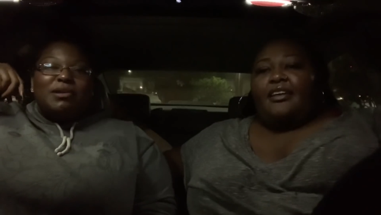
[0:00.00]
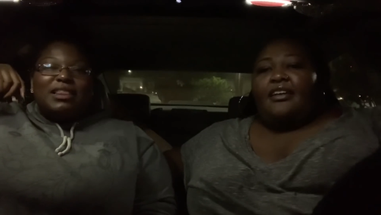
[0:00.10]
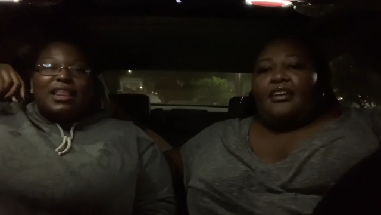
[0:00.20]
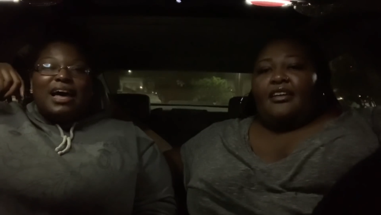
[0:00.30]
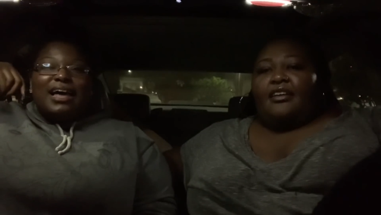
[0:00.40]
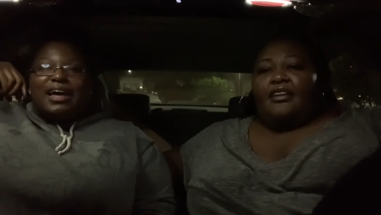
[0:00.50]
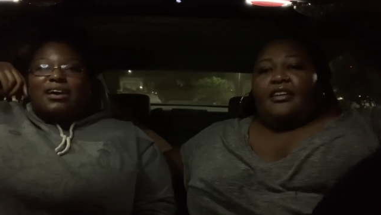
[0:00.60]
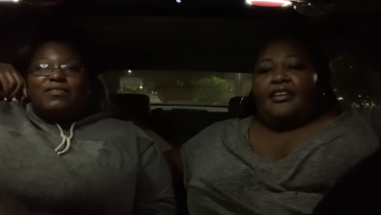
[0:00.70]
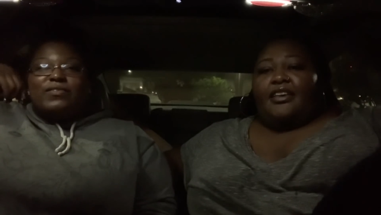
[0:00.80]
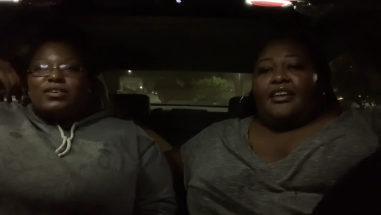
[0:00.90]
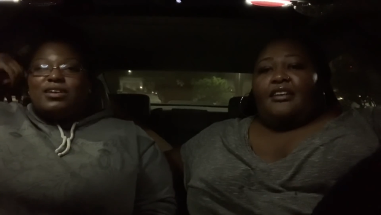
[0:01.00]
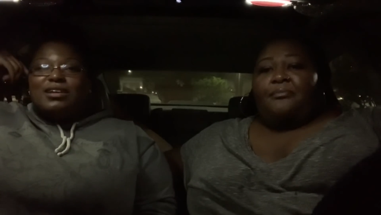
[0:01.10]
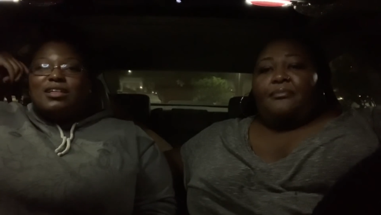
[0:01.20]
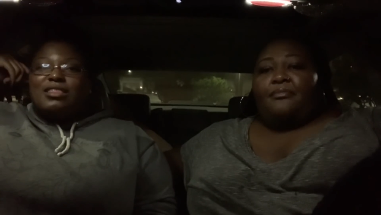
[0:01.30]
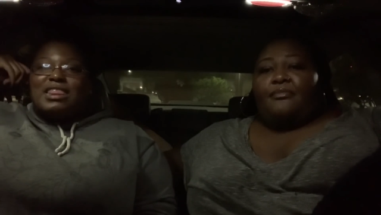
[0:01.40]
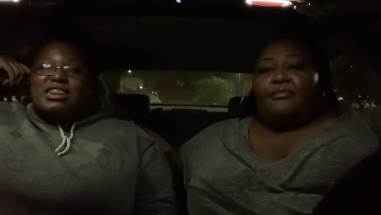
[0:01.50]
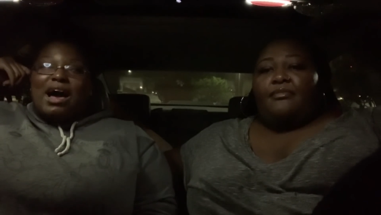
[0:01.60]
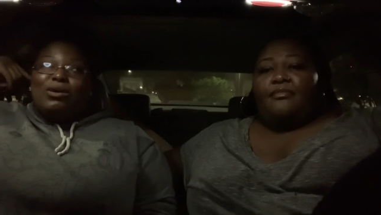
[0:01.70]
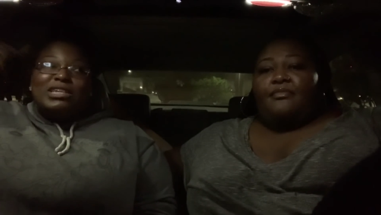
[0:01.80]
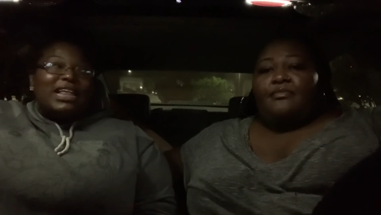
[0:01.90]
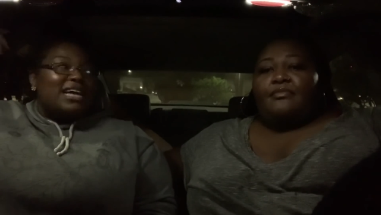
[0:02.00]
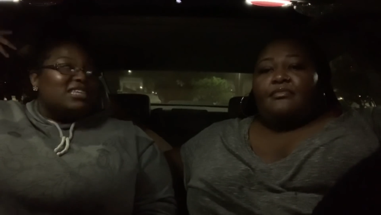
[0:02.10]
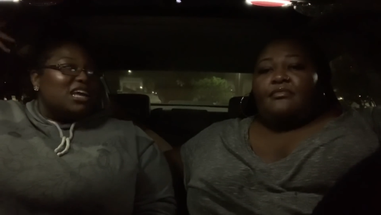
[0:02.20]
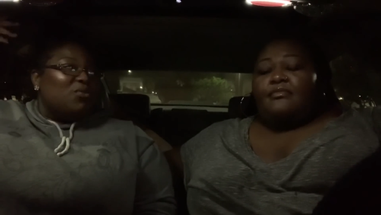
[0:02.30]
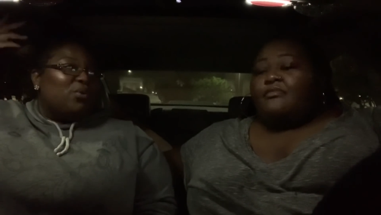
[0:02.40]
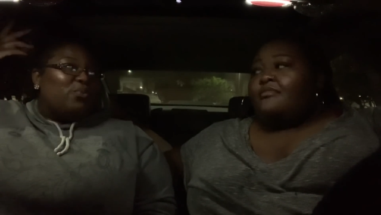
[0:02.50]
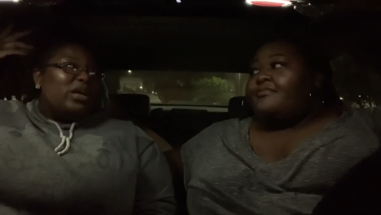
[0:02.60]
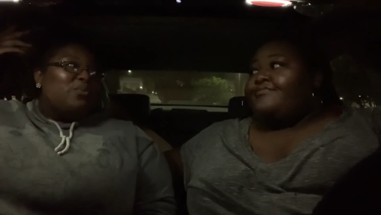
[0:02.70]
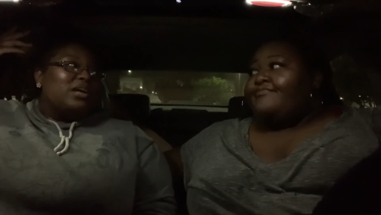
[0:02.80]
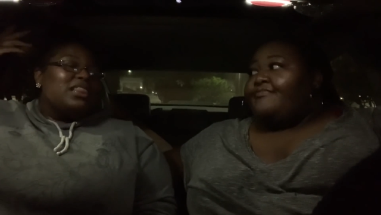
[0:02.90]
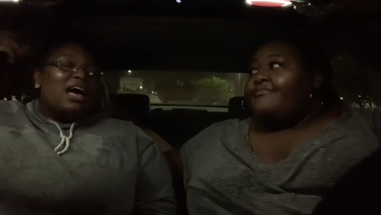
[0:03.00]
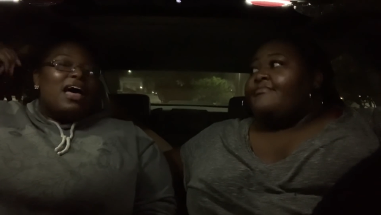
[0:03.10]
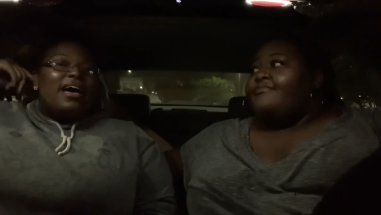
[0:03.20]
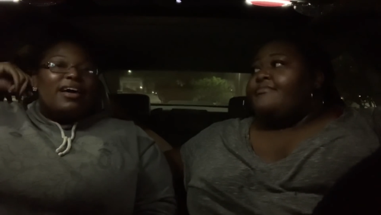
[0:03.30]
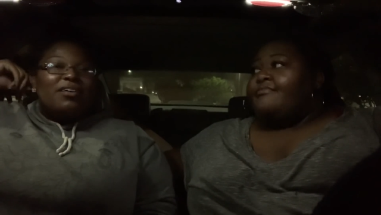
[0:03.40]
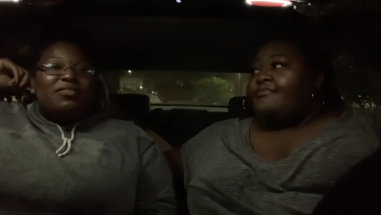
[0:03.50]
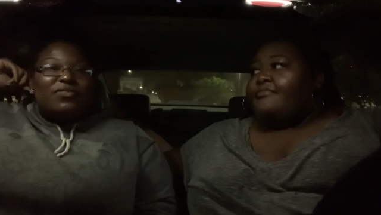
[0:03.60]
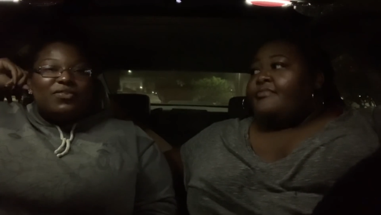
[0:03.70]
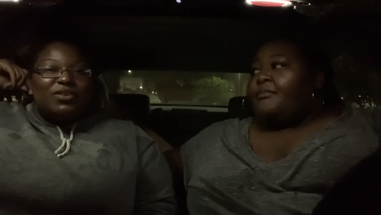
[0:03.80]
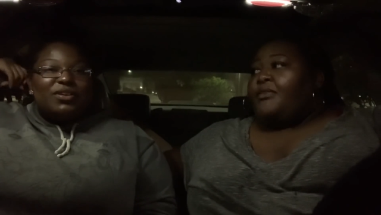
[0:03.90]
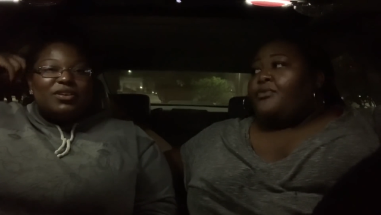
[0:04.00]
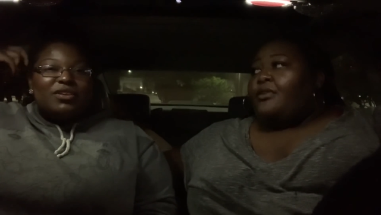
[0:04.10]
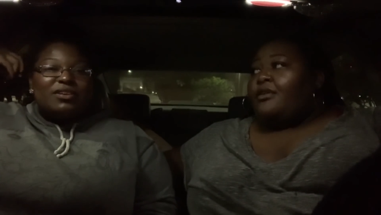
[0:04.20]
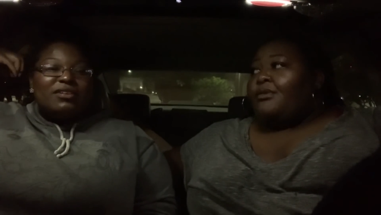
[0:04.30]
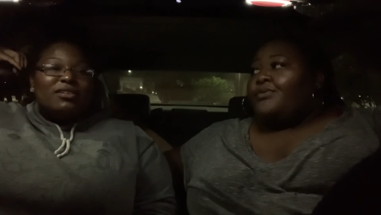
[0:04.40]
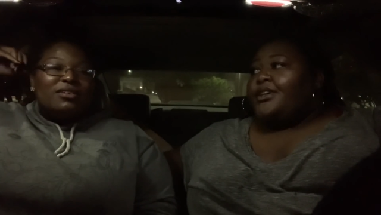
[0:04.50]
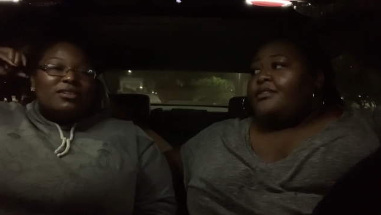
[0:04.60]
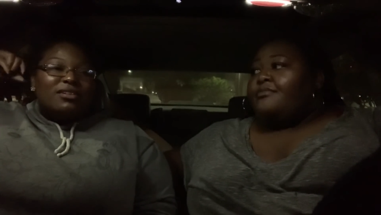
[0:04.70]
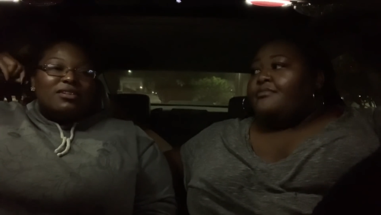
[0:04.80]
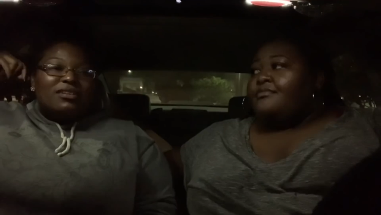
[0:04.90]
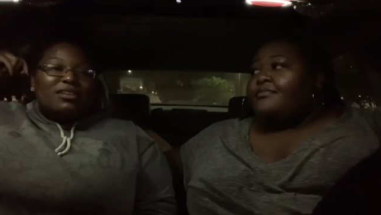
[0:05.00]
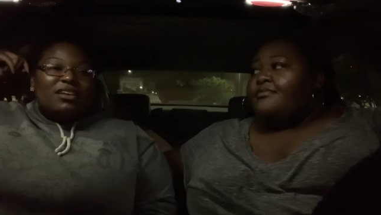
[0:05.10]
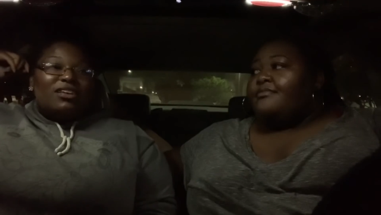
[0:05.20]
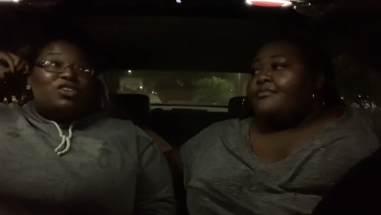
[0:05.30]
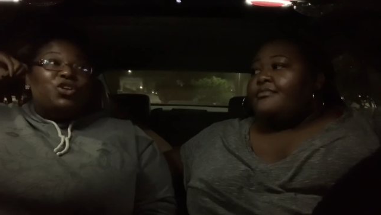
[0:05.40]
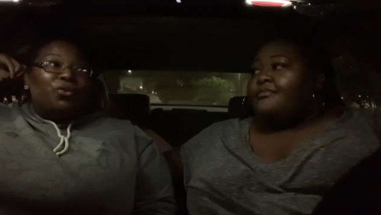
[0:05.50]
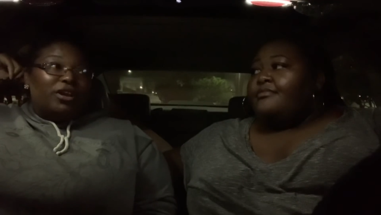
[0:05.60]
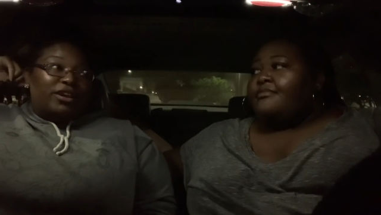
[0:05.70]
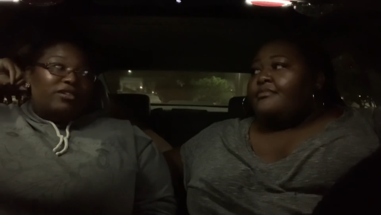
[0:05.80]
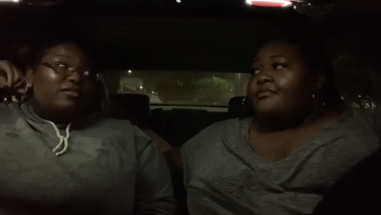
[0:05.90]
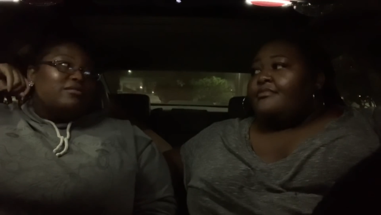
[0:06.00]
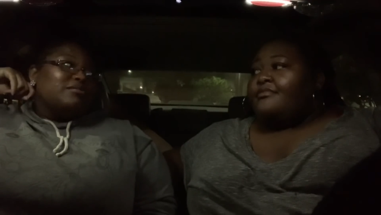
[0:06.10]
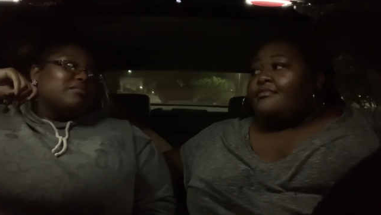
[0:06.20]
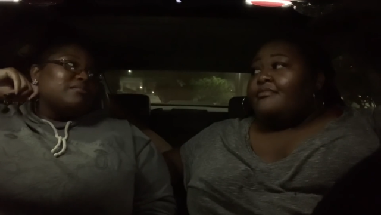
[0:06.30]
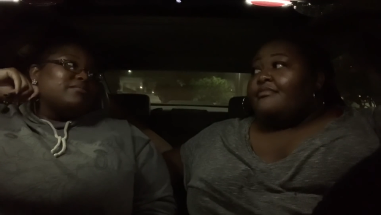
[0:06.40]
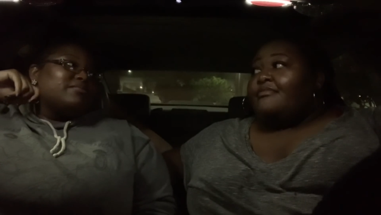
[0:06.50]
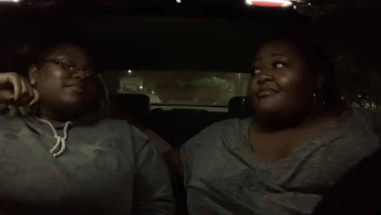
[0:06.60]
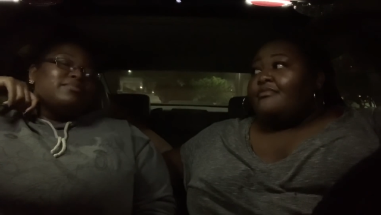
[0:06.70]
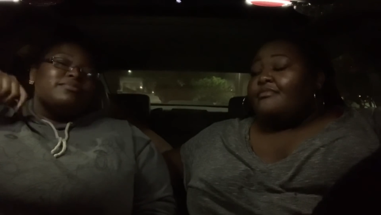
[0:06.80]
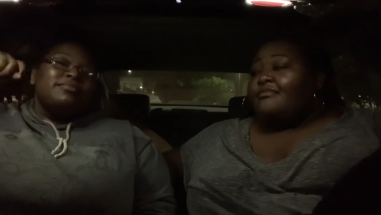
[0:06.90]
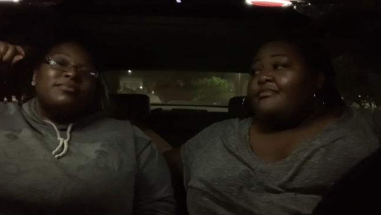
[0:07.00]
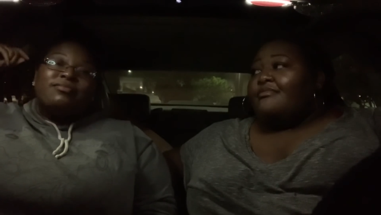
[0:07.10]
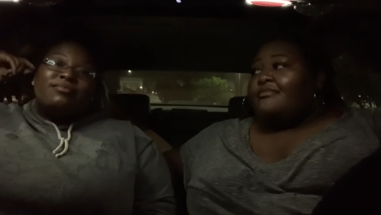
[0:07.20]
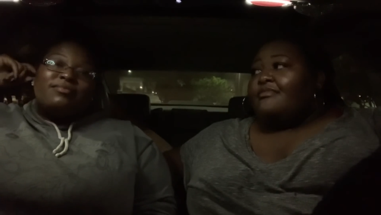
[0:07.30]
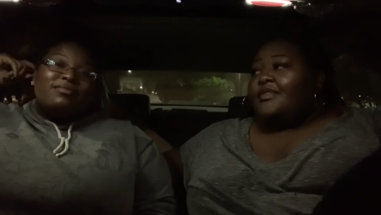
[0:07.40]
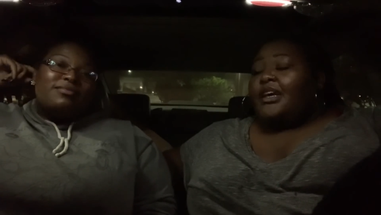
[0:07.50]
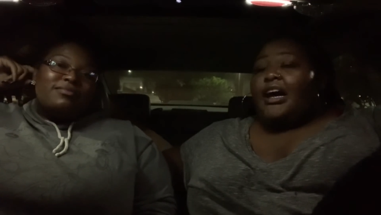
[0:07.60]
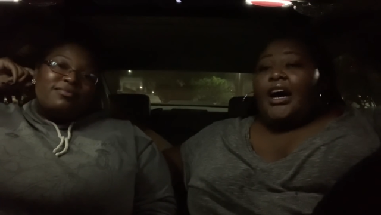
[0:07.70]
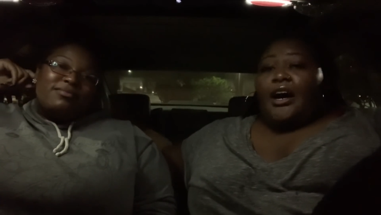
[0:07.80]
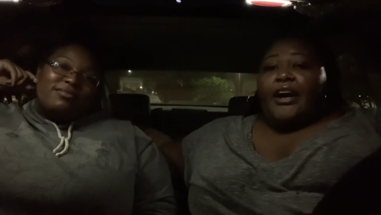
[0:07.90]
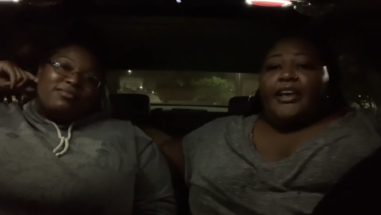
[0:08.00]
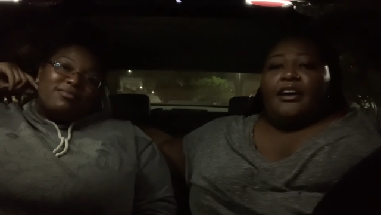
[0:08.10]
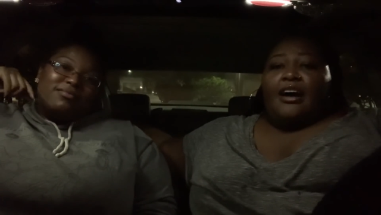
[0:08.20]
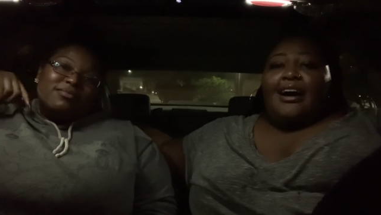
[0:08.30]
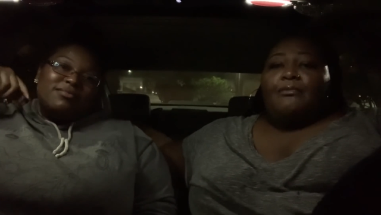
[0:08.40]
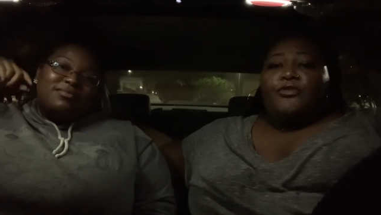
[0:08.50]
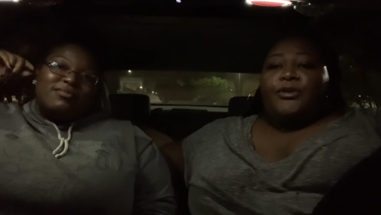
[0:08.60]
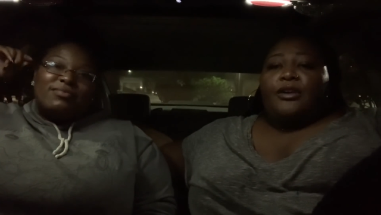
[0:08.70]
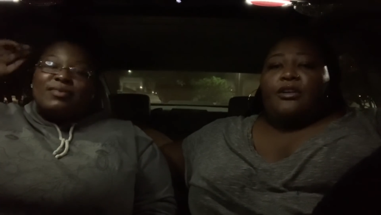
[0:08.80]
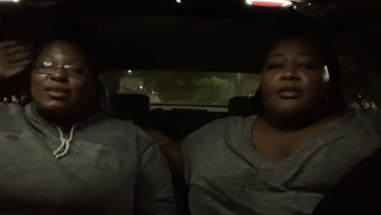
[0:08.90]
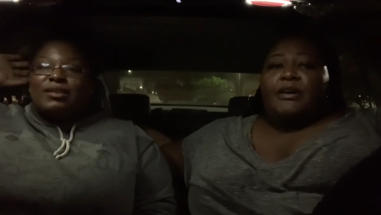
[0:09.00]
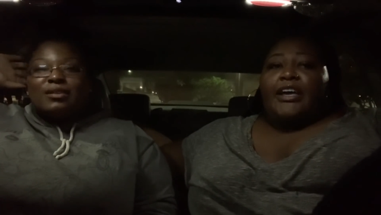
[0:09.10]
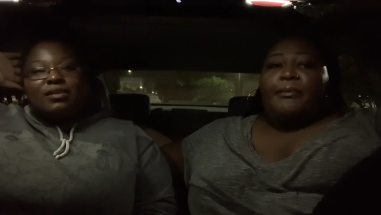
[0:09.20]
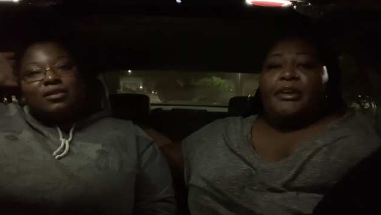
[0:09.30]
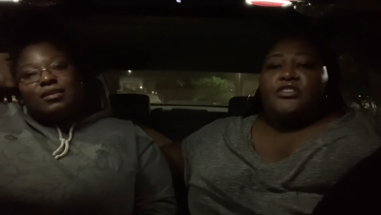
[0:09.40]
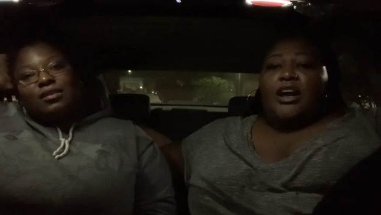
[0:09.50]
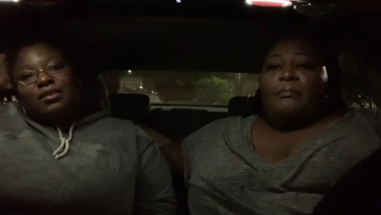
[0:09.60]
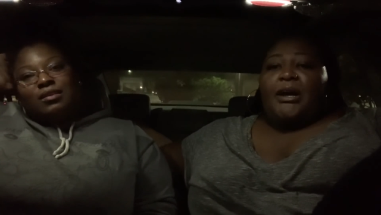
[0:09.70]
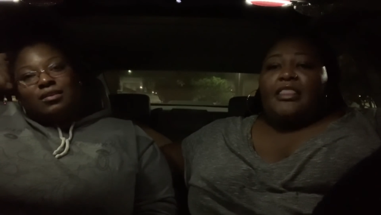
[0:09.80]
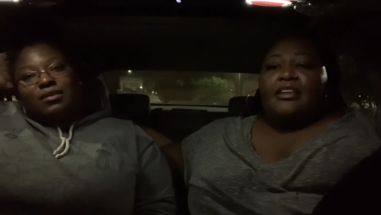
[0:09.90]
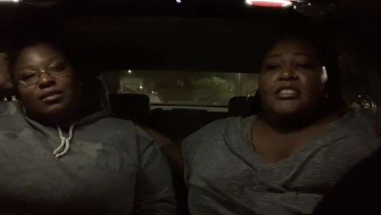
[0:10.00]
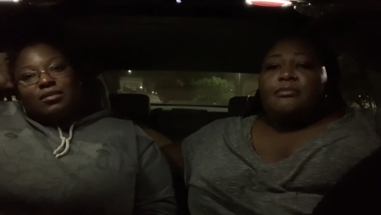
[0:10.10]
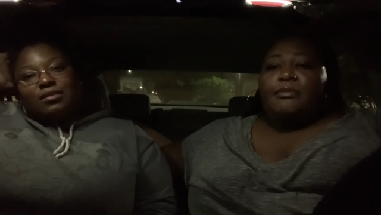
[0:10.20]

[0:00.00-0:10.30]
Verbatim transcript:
Speaker 1: been live. Yep. That was the last time we, we mm. went live before Corona.
Speaker 2: During. Mm. All right, y'all. I'm for real gonna probably give me a tripod this